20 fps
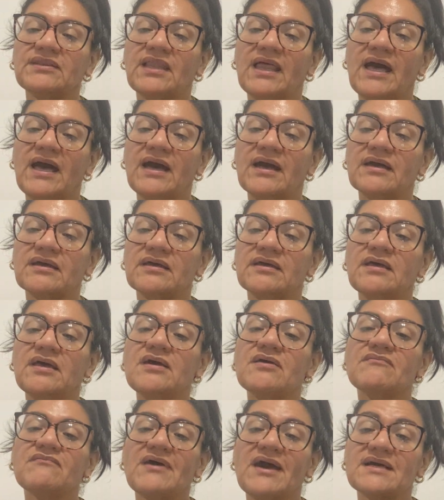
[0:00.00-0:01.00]
lack
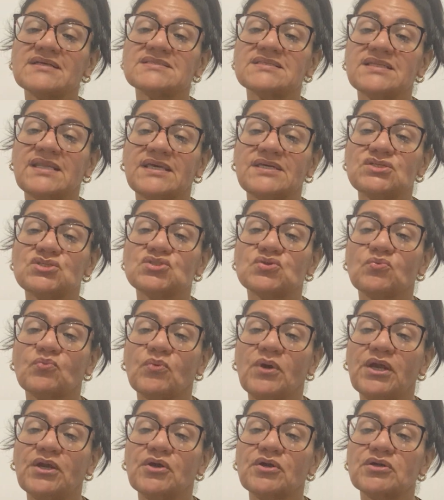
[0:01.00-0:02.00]
vaccination
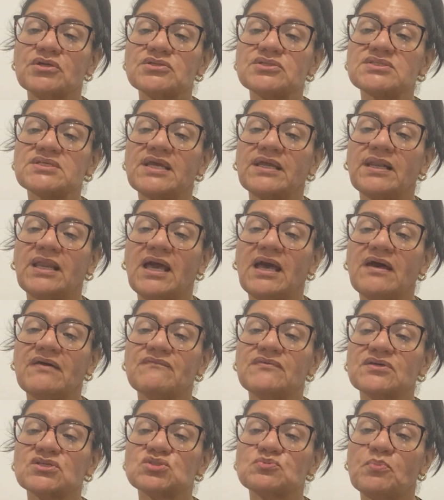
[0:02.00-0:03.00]
records and have
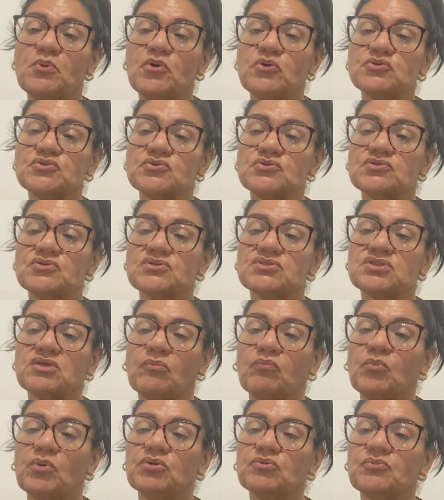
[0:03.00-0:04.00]
exposure to
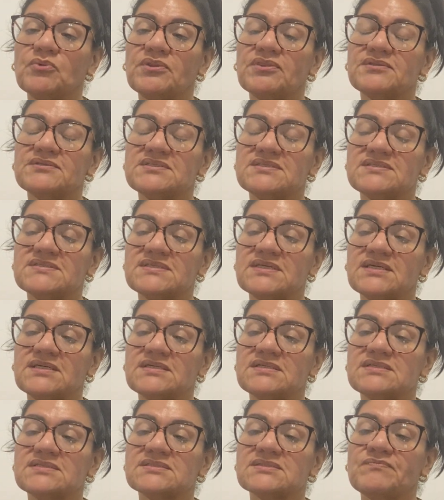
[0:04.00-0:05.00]
someone with
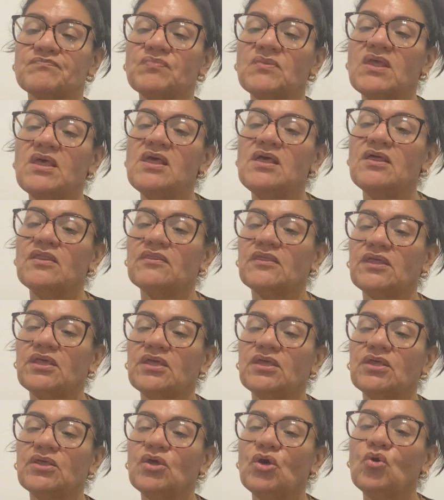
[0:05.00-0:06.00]
disease.
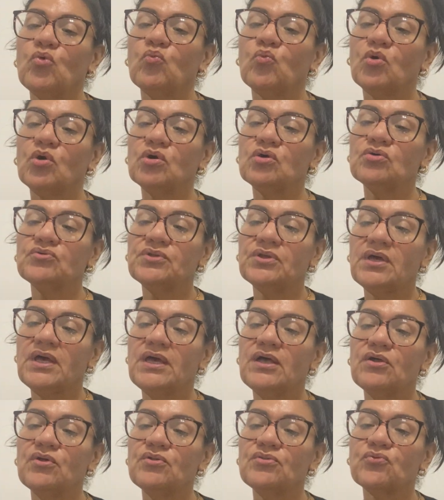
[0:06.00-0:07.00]
The World
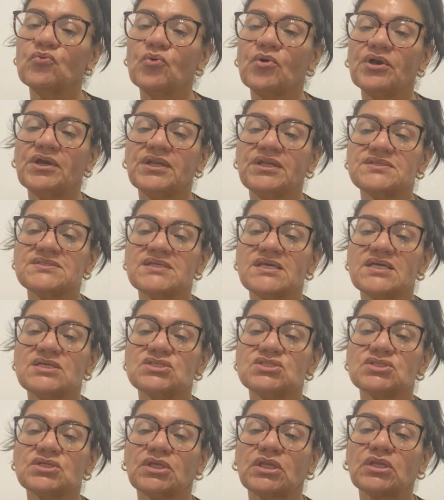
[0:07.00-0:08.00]
Health
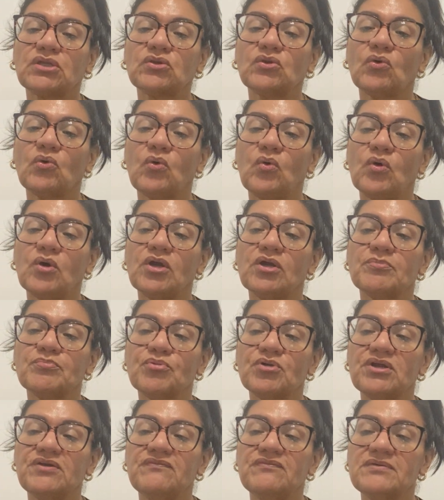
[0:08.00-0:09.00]
Organization, or
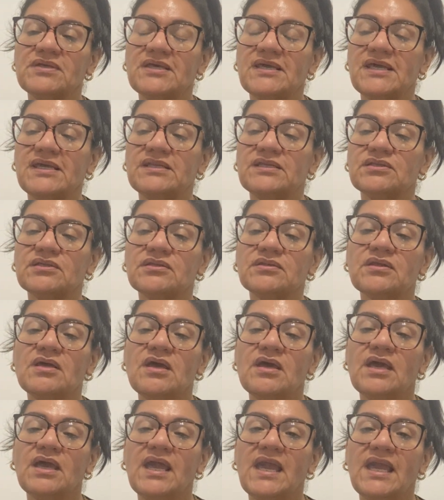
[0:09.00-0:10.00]
abbreviated
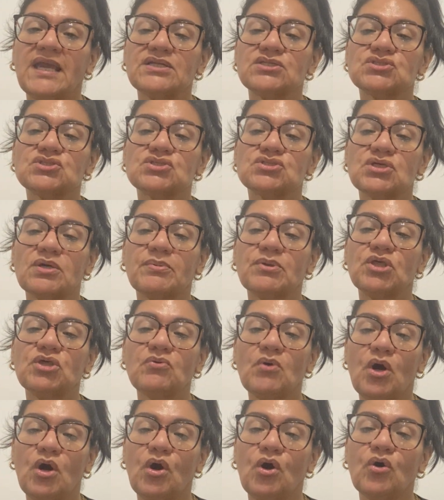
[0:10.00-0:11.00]

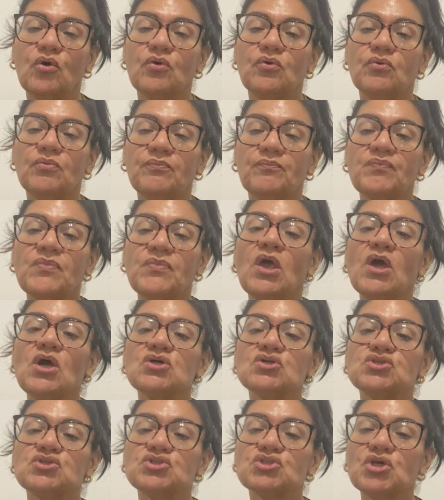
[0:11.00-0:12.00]
WHO,
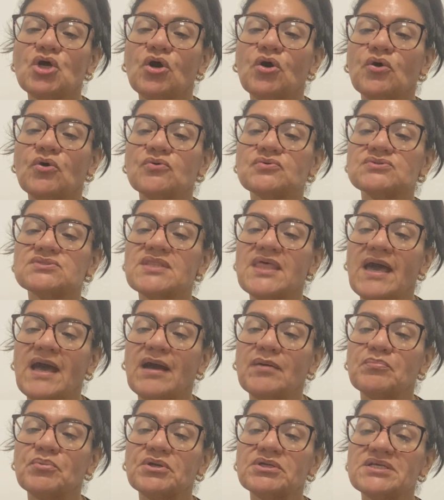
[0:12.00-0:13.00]
shows
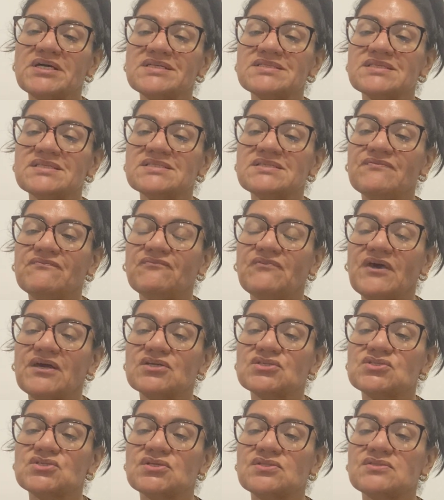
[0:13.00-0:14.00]
that pertussis
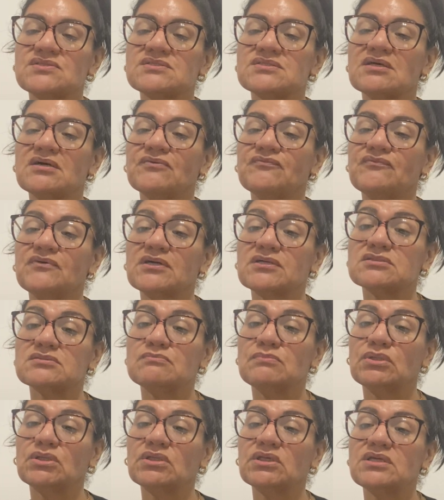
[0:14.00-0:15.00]
infections affect
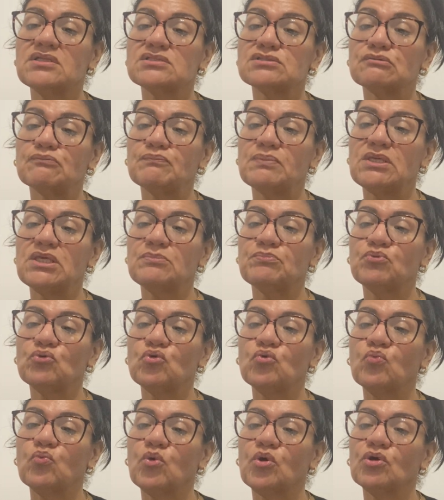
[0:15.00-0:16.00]
millions of
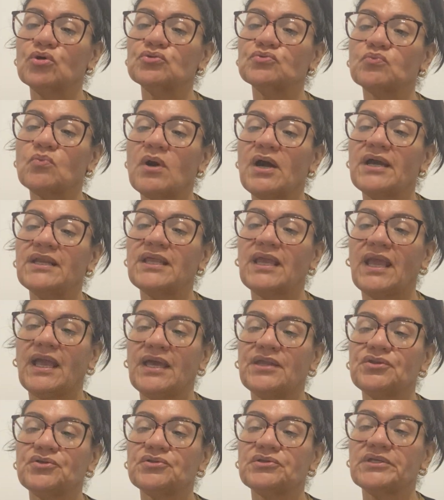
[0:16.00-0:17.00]
people worldwide
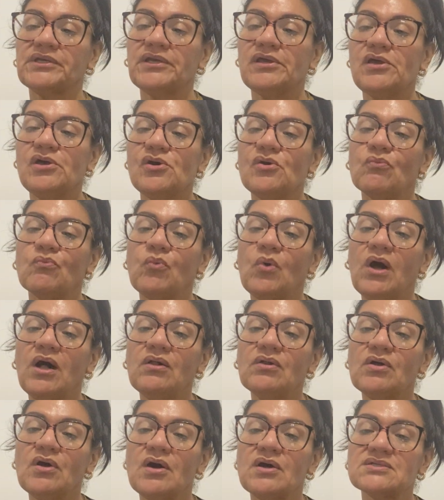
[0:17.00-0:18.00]
annually, while
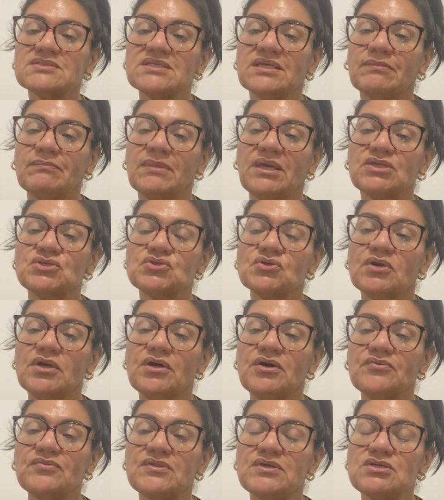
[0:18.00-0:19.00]
causing major
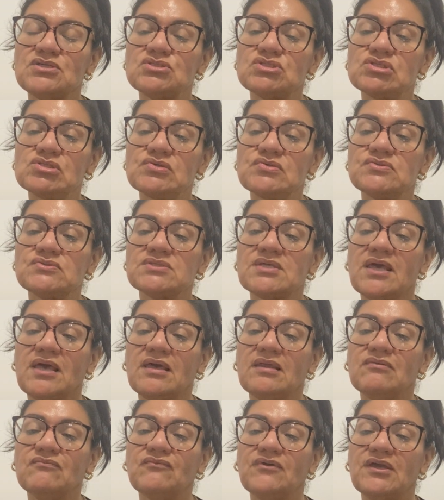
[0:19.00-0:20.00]
health issues
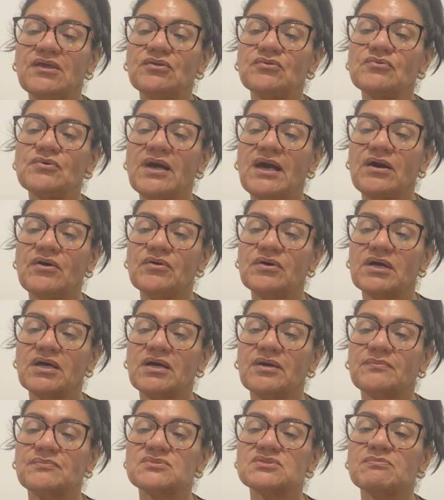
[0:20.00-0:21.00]
and fatal
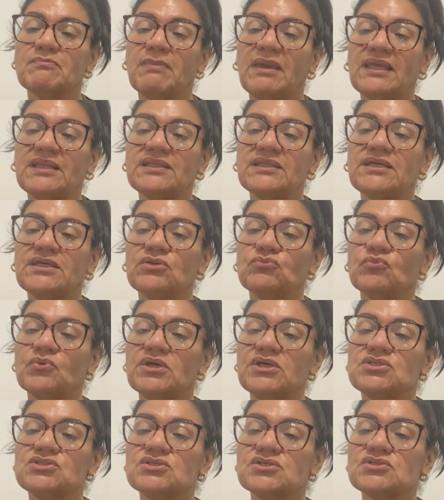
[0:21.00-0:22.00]
outcomes, mainly in
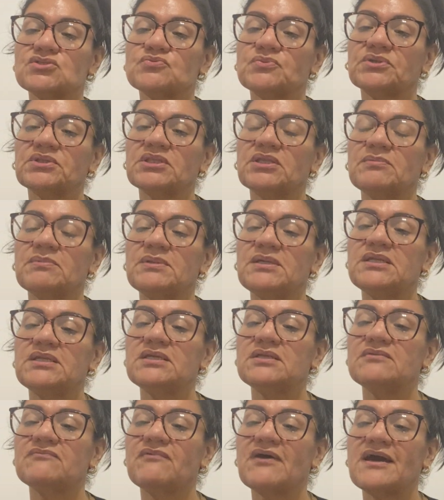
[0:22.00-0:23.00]
regions with
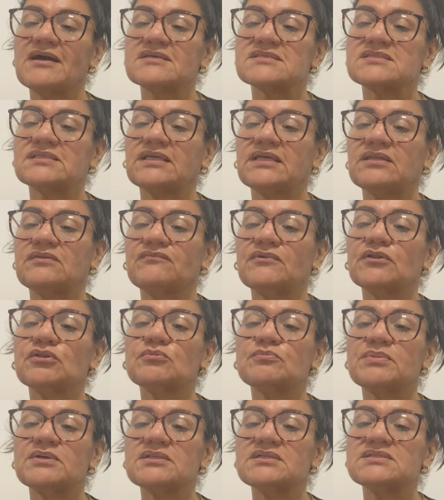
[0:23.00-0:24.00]
limited vaccine
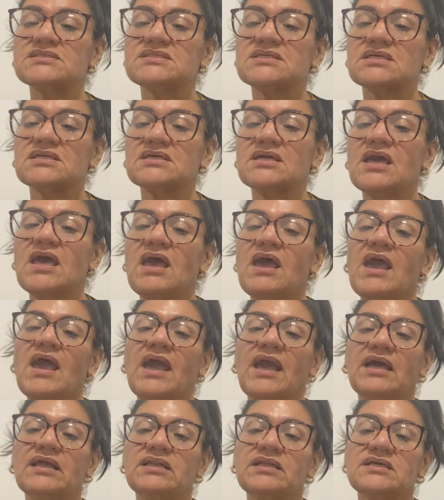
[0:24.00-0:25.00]
availability
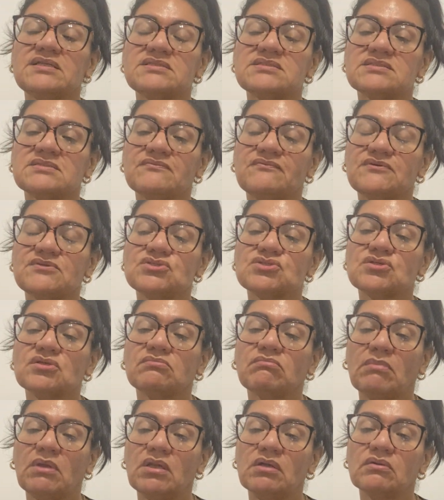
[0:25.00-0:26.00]
and insufficient
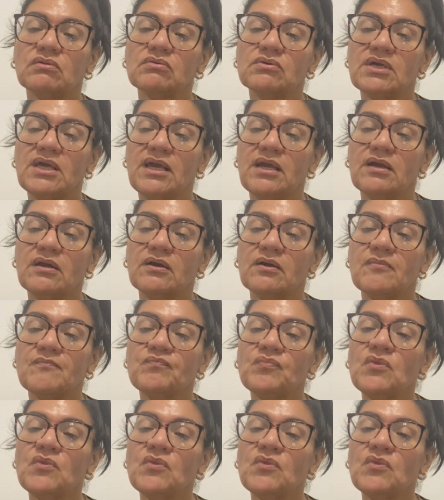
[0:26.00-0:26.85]
medical care.